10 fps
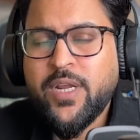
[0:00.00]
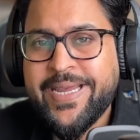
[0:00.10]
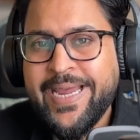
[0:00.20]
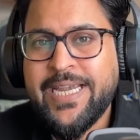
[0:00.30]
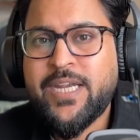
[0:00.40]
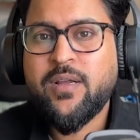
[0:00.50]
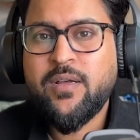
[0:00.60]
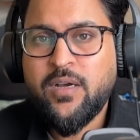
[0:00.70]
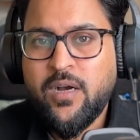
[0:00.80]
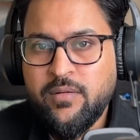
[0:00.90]
are get,
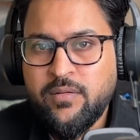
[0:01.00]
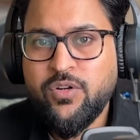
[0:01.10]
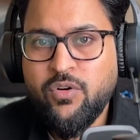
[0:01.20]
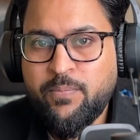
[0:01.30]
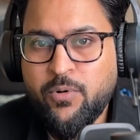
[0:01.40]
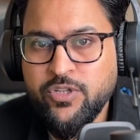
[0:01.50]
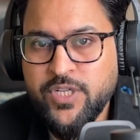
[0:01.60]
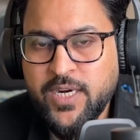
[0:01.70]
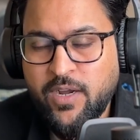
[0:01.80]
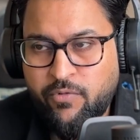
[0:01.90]

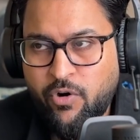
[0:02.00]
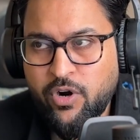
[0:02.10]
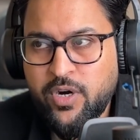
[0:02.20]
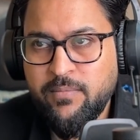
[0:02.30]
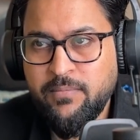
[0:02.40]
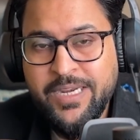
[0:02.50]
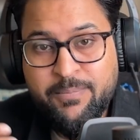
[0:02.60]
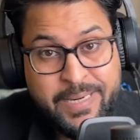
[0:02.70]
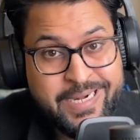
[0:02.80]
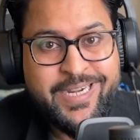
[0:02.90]
project award, in
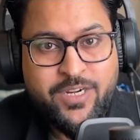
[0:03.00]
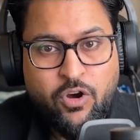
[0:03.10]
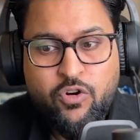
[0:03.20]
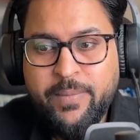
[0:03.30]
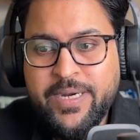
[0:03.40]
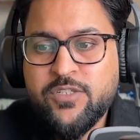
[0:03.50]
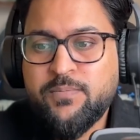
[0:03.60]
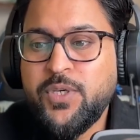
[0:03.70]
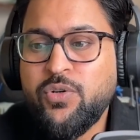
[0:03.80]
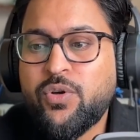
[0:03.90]
bidding documents,
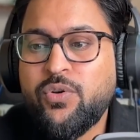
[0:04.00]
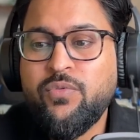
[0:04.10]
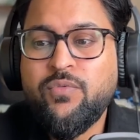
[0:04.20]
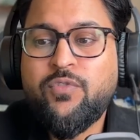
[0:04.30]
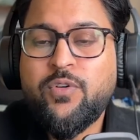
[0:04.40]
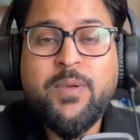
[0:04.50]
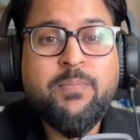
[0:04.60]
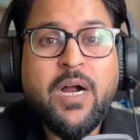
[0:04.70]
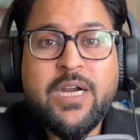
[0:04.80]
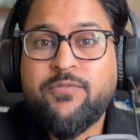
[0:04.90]
BOQ would be
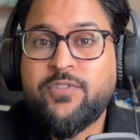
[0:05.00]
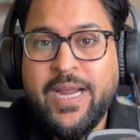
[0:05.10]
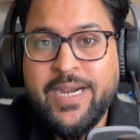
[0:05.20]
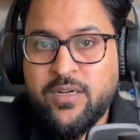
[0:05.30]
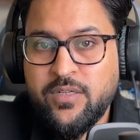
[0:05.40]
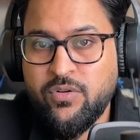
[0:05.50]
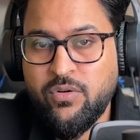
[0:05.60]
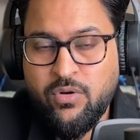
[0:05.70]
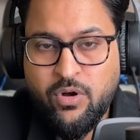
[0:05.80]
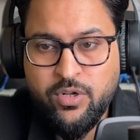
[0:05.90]
part of that,
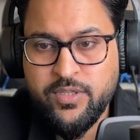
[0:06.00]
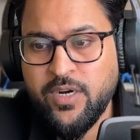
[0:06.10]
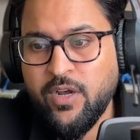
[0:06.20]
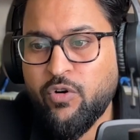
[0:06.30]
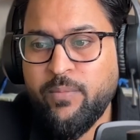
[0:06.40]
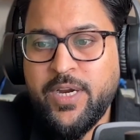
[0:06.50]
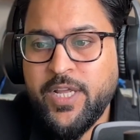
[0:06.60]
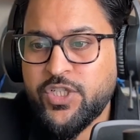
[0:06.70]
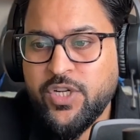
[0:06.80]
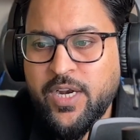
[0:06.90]
all the
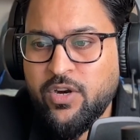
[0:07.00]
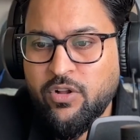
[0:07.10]
documentation and